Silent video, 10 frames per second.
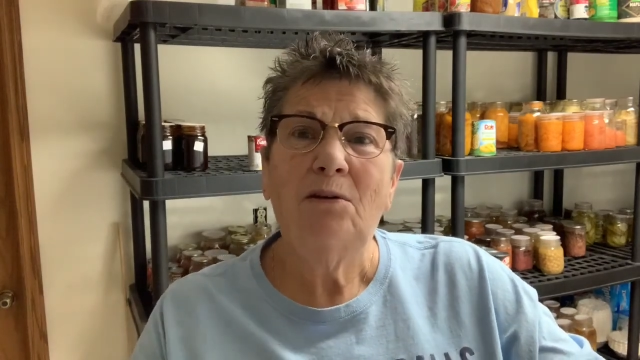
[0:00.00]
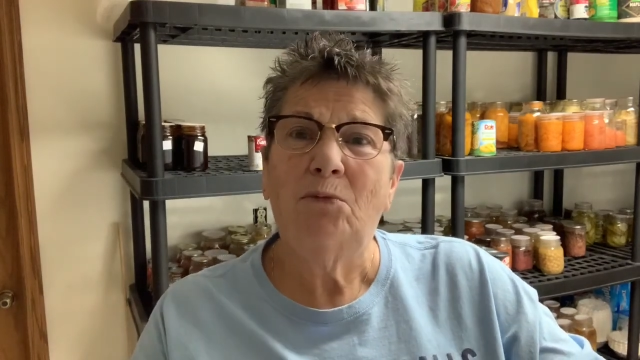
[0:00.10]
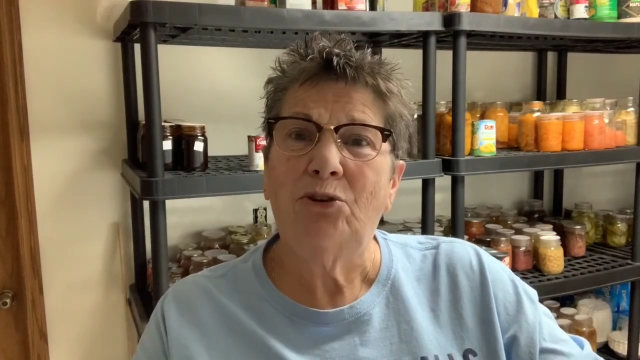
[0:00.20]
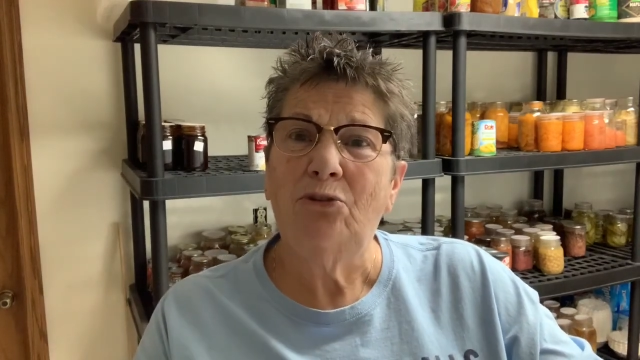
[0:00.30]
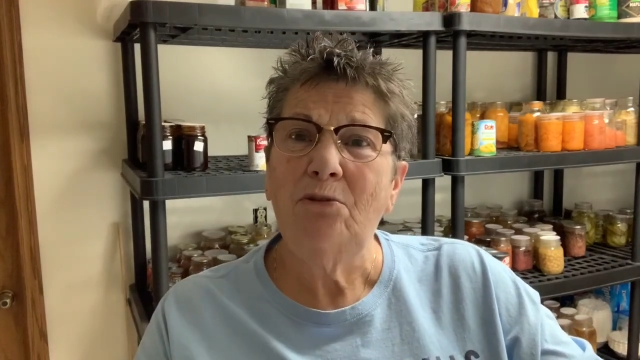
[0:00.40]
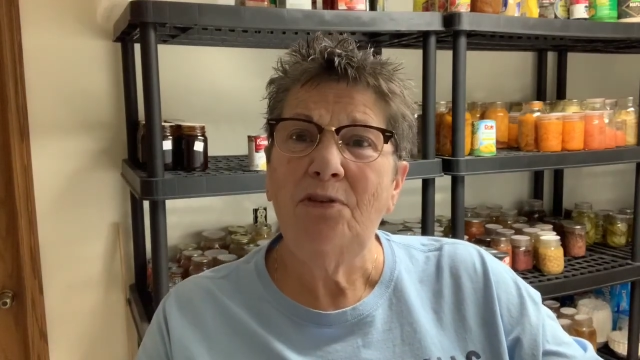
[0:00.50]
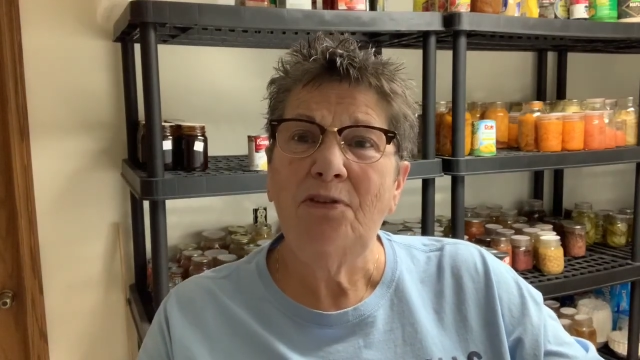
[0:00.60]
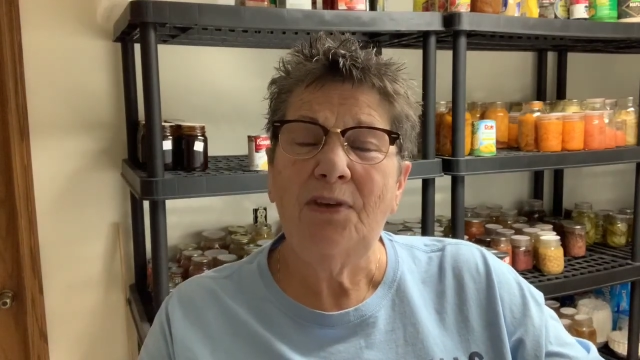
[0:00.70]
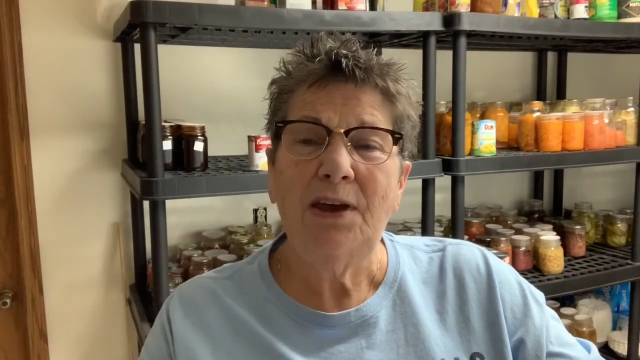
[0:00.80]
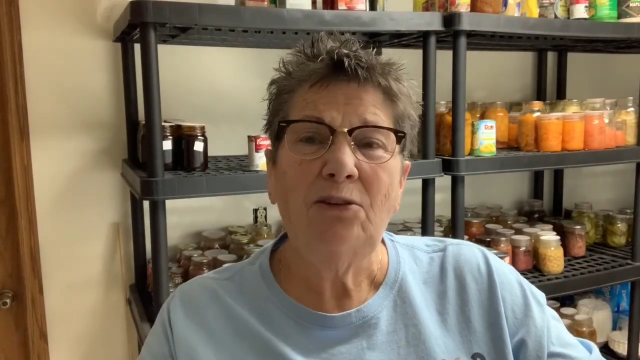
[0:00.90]
We're doing the
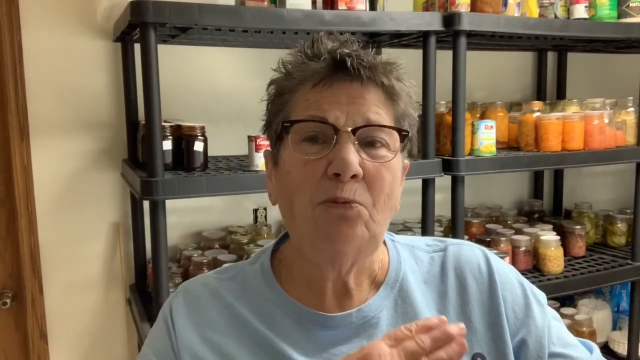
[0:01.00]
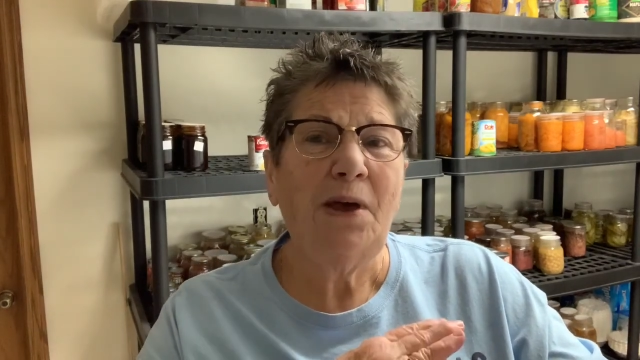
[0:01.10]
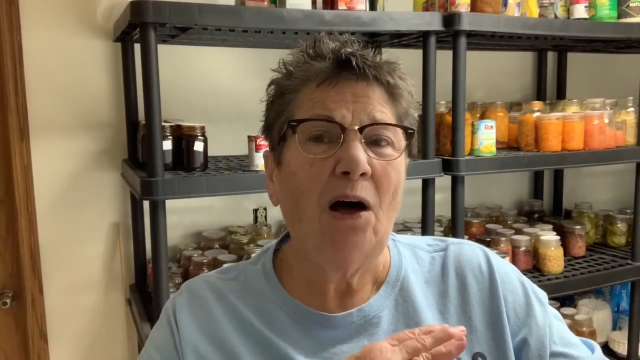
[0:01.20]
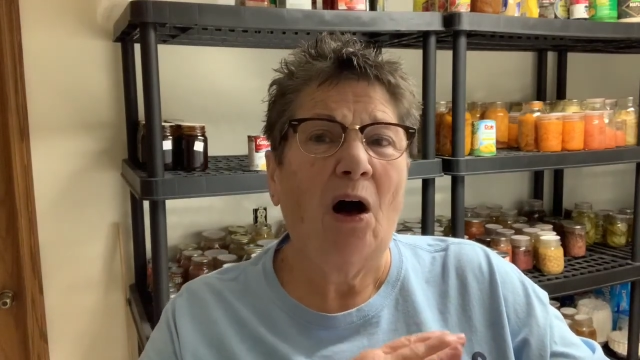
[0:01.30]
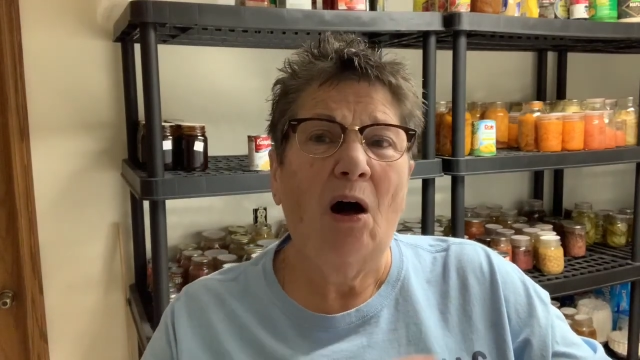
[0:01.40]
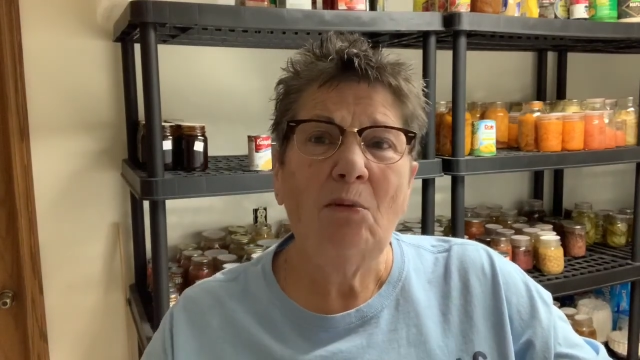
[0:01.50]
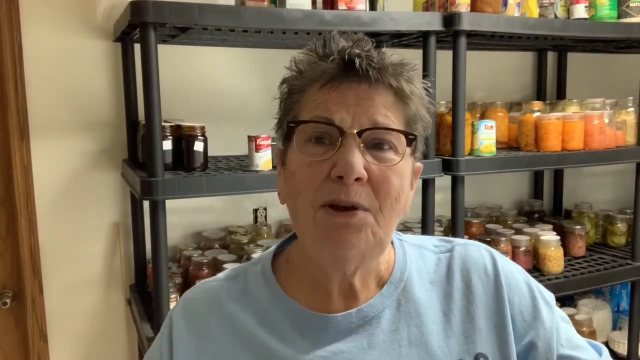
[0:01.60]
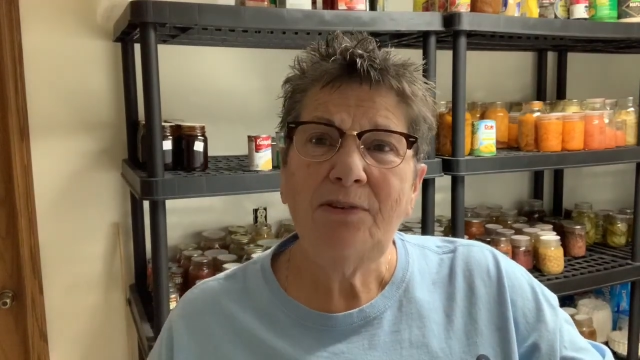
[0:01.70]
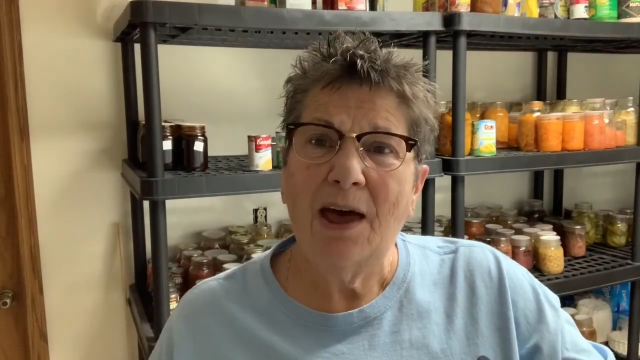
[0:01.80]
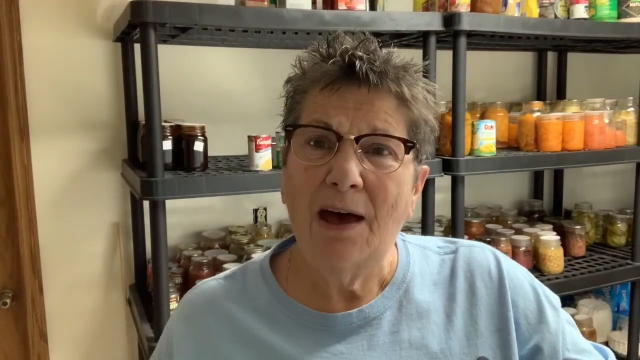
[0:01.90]
things we
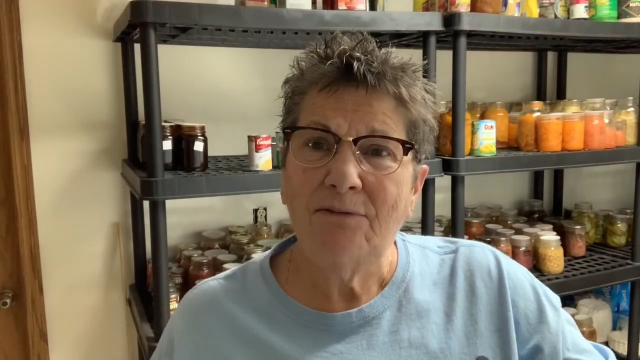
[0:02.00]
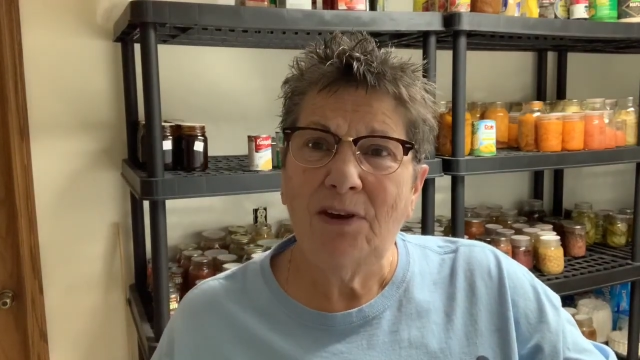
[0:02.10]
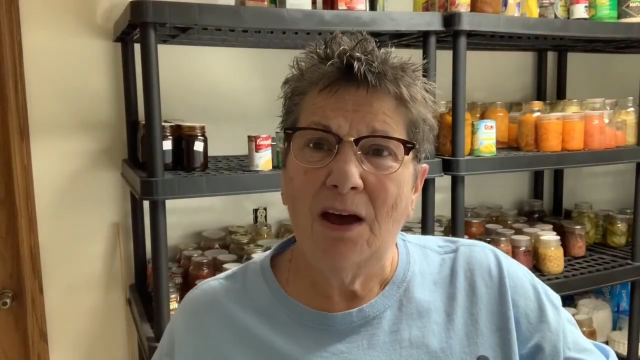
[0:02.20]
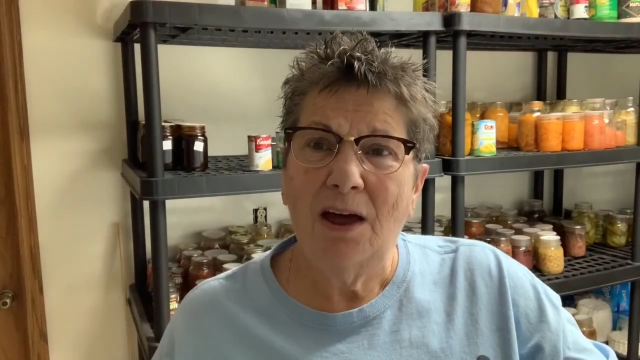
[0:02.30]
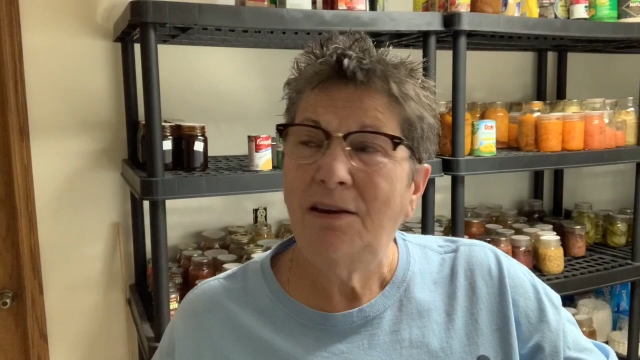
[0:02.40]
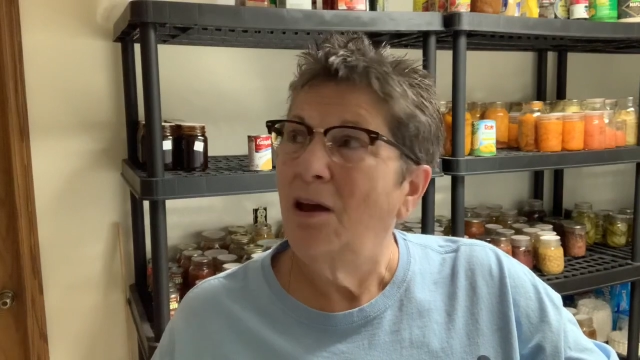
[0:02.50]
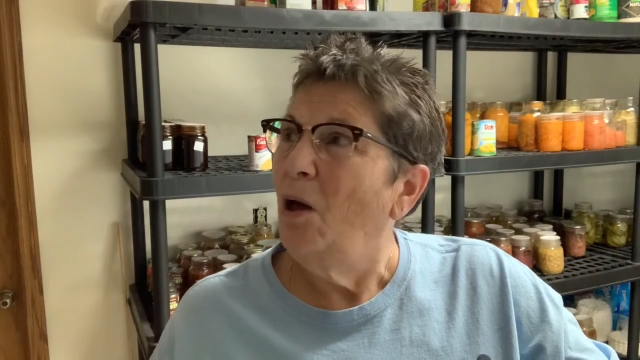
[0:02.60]
always have done.